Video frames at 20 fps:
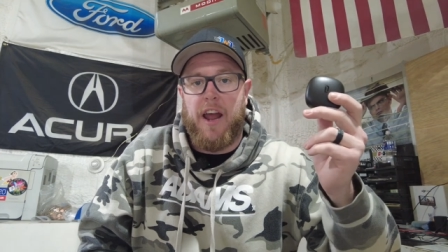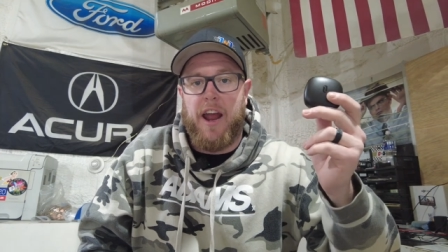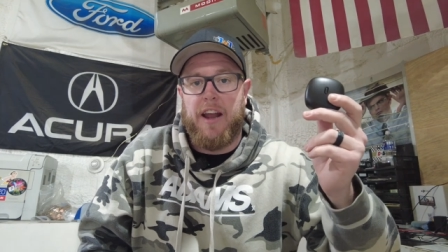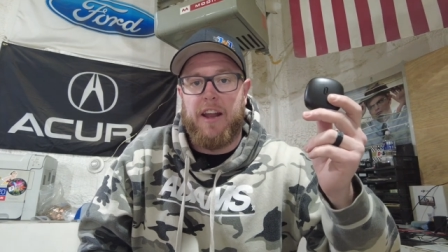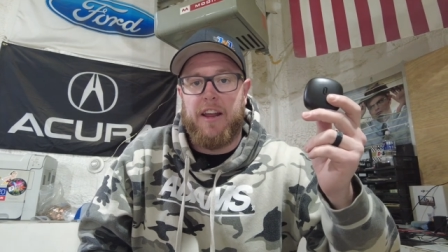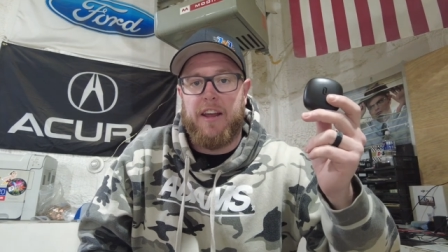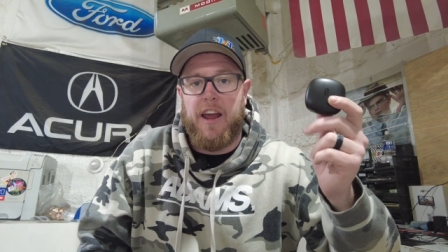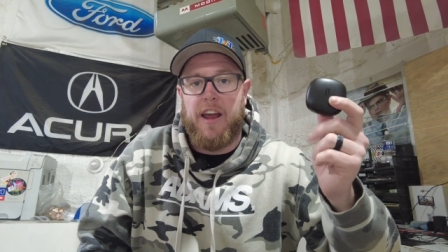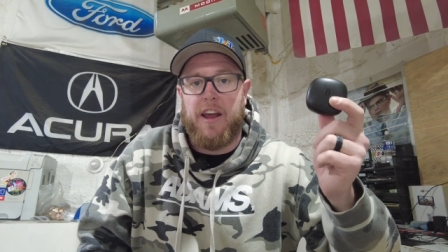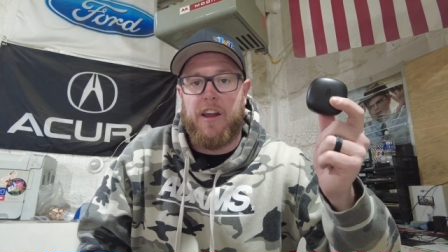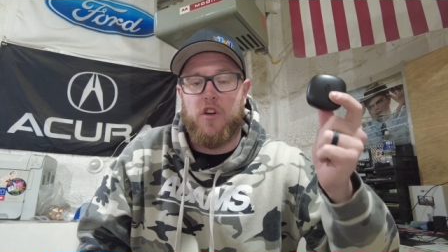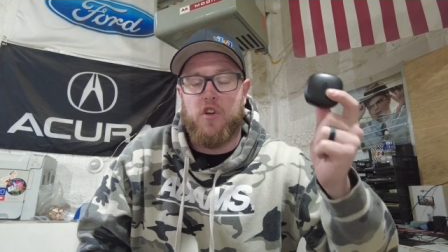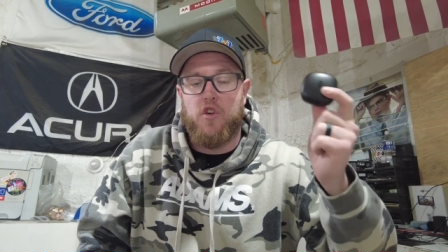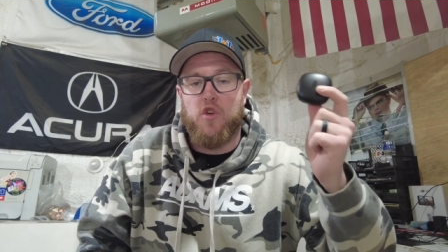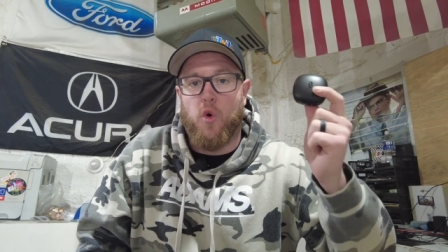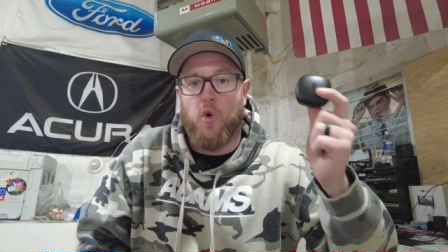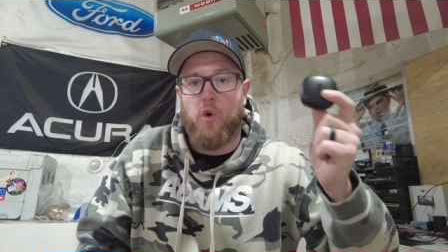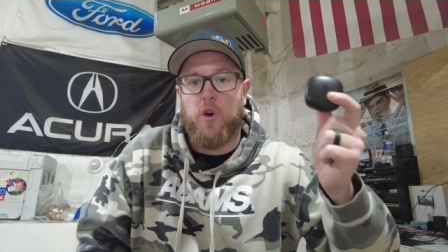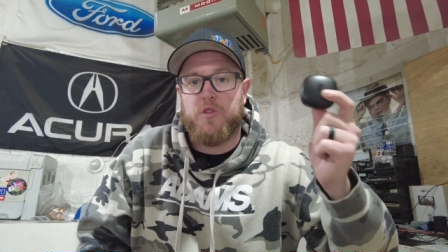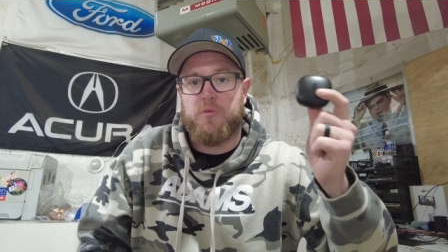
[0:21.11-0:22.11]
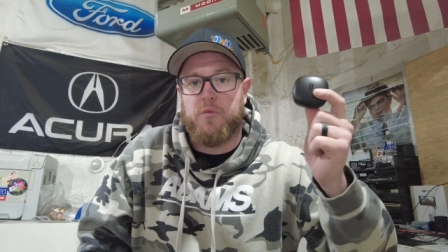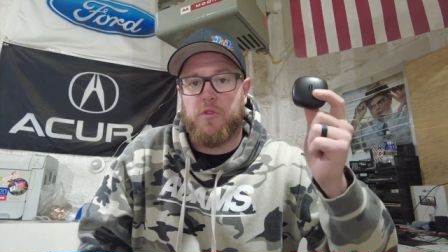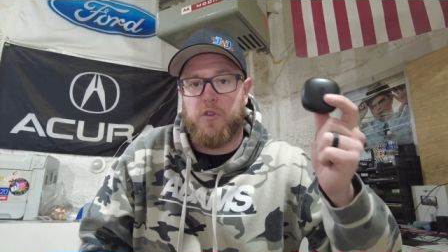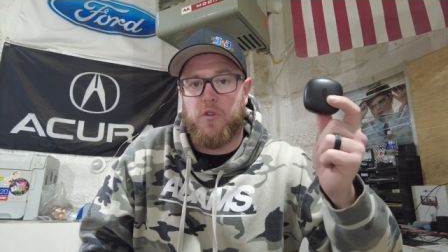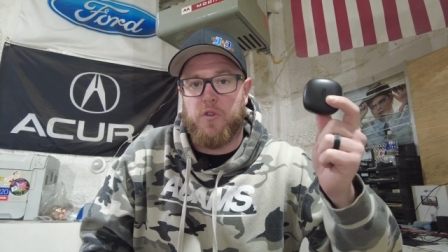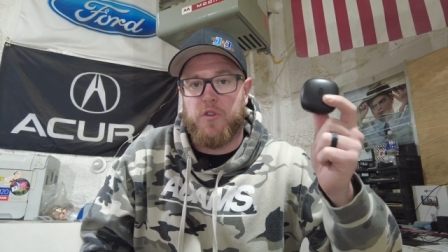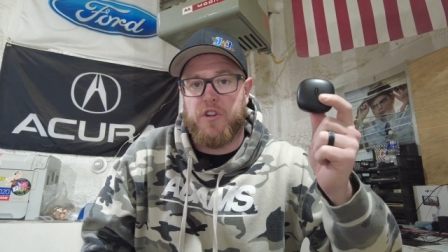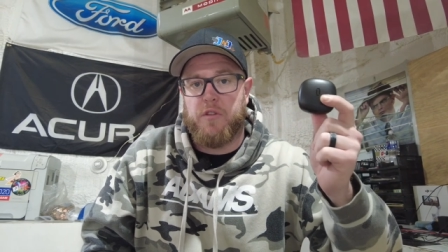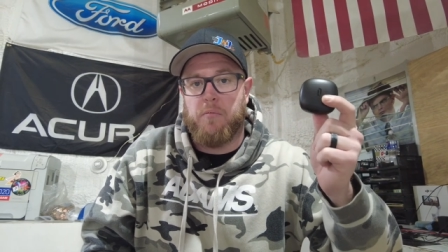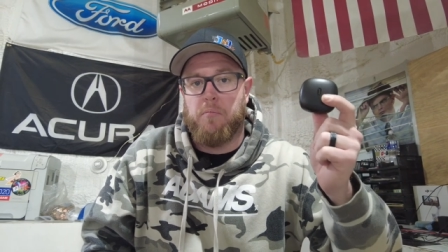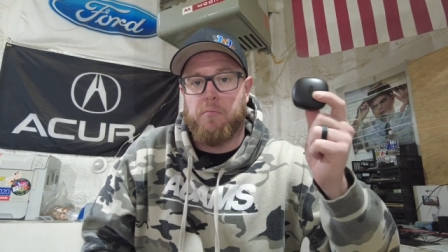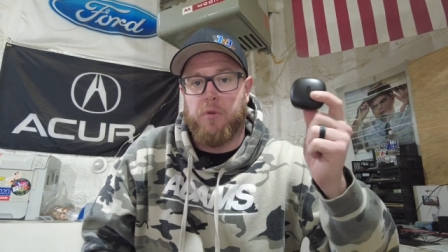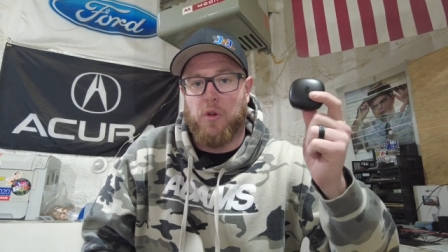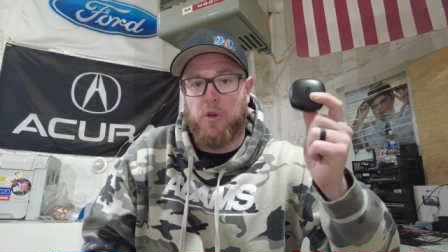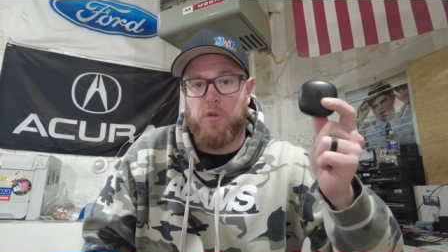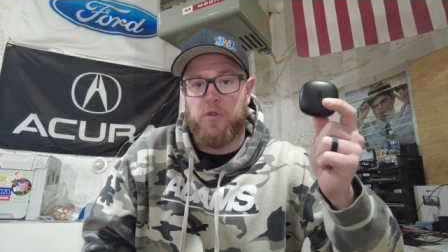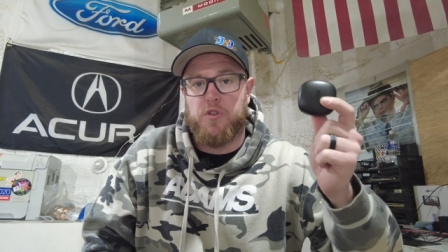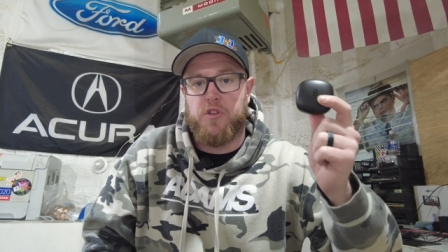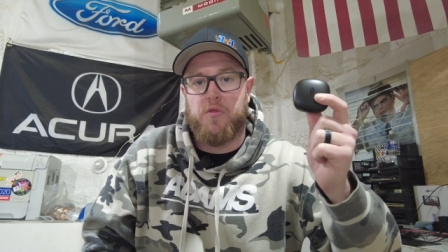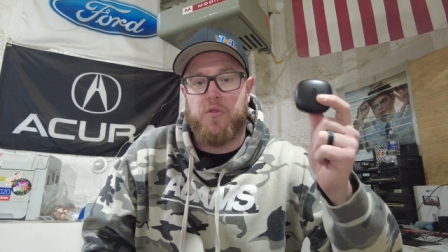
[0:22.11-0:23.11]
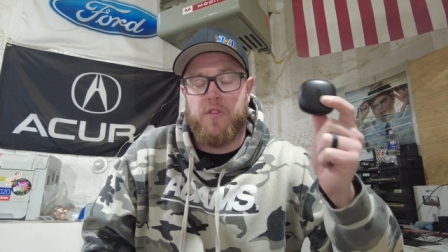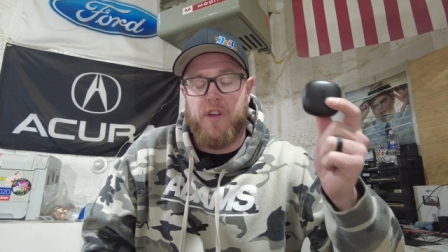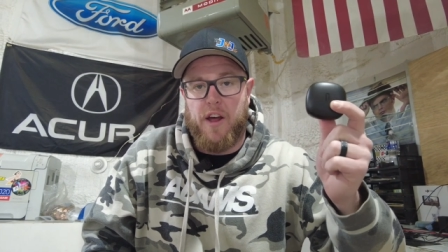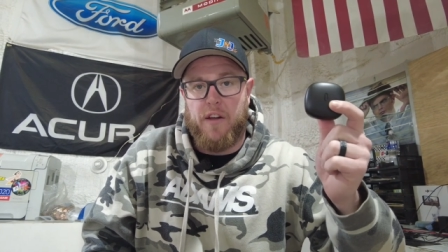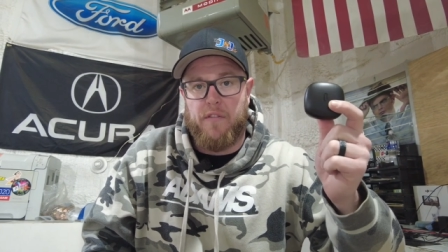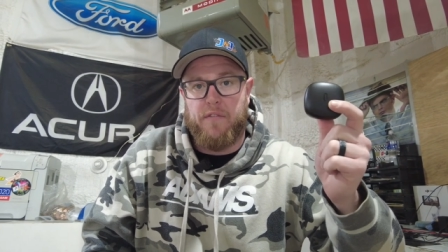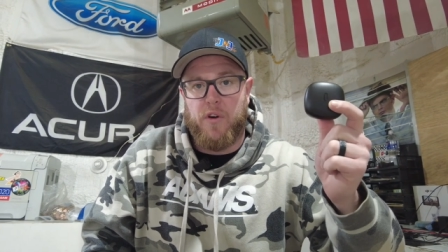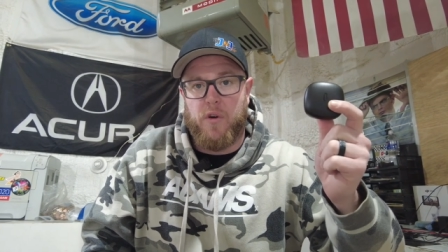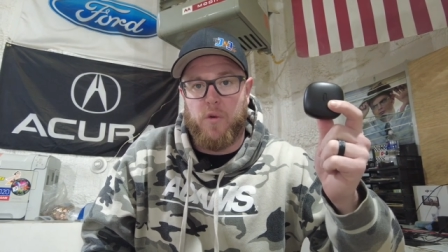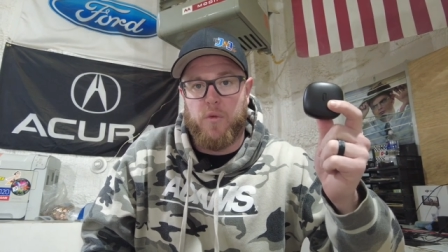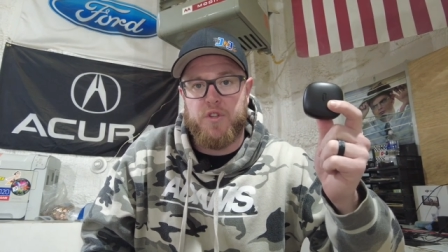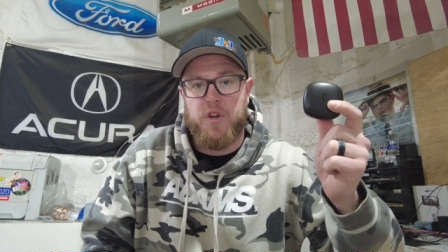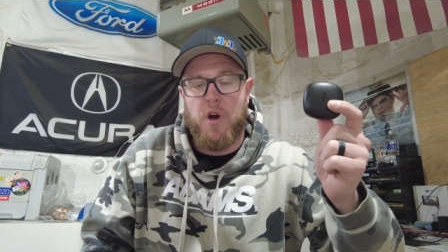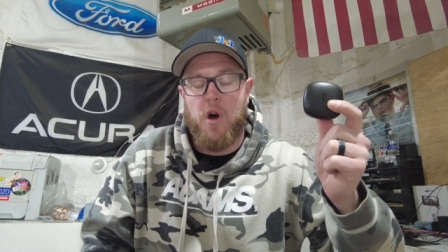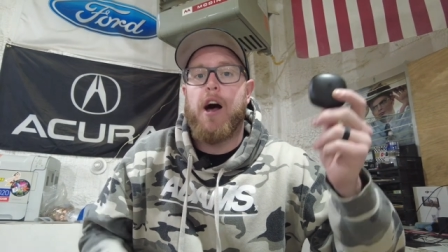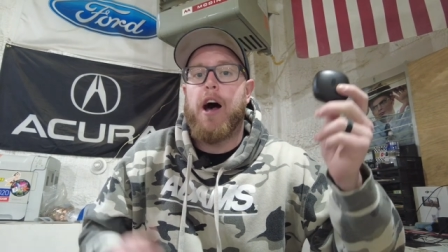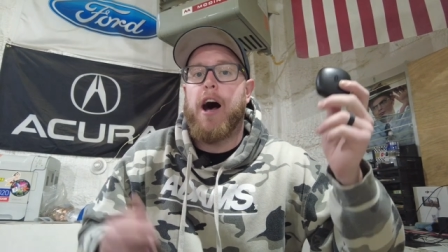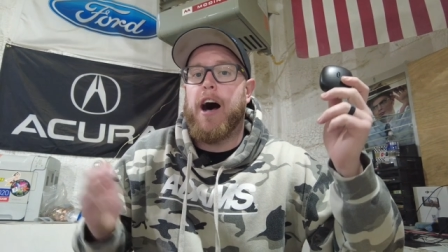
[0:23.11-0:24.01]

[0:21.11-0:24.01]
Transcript: 88 noise-reducing Bluetooth headphones.